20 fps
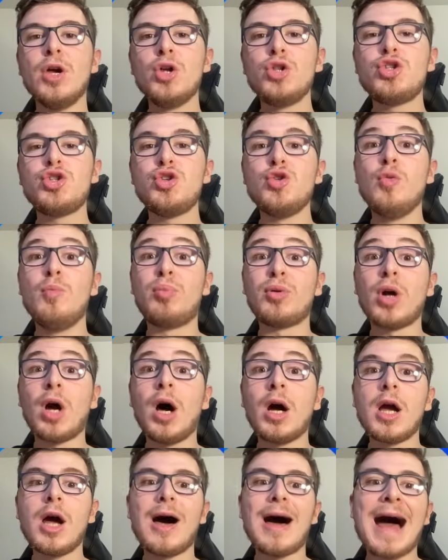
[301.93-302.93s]
to
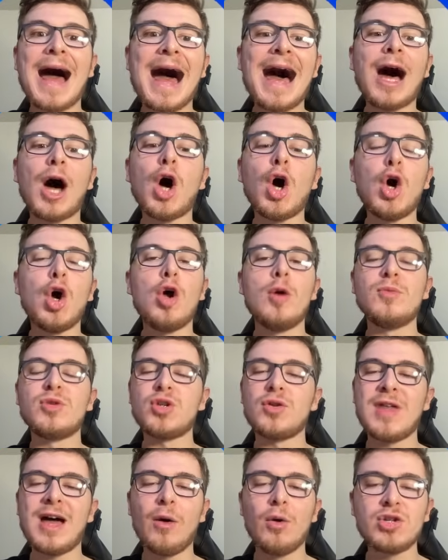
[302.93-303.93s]
Braga at home.
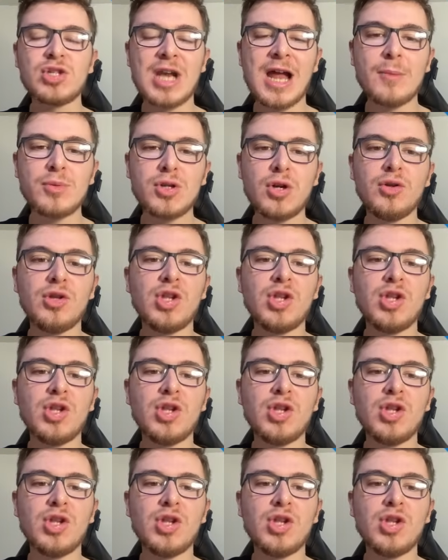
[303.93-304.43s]
So that was an absolute